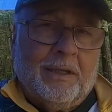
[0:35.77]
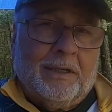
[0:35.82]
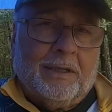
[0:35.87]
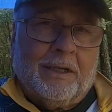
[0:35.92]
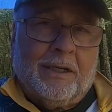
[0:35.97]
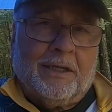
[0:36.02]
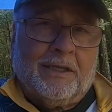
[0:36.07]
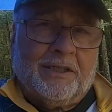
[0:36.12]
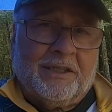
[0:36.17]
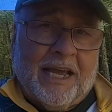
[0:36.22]

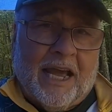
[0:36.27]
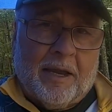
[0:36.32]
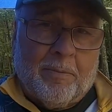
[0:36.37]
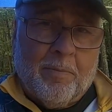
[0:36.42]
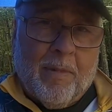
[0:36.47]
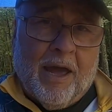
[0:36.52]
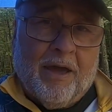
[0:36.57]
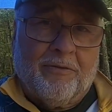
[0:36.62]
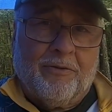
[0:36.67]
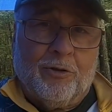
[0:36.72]
uh, Zach
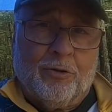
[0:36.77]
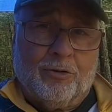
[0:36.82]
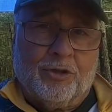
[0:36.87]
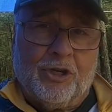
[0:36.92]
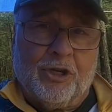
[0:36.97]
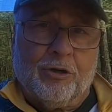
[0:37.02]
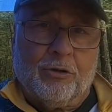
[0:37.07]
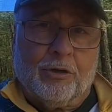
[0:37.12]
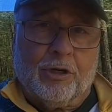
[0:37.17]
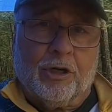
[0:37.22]
Matthews
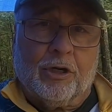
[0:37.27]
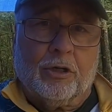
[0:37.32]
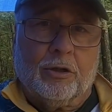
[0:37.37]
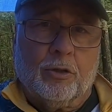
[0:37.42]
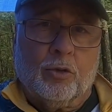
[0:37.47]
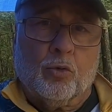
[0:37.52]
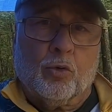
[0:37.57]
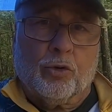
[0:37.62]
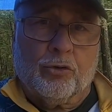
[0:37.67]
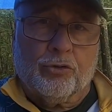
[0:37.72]
here in
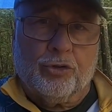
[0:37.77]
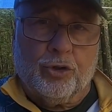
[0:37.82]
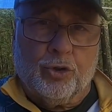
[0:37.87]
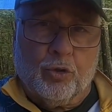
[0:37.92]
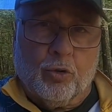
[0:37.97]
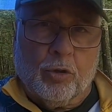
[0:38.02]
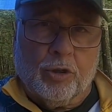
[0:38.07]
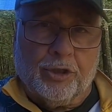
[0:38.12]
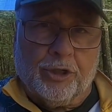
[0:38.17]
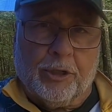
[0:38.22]
North
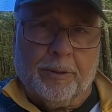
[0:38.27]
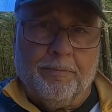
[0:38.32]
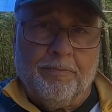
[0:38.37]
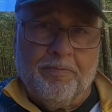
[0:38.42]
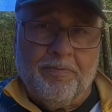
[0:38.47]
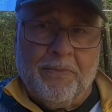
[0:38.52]
Georgia.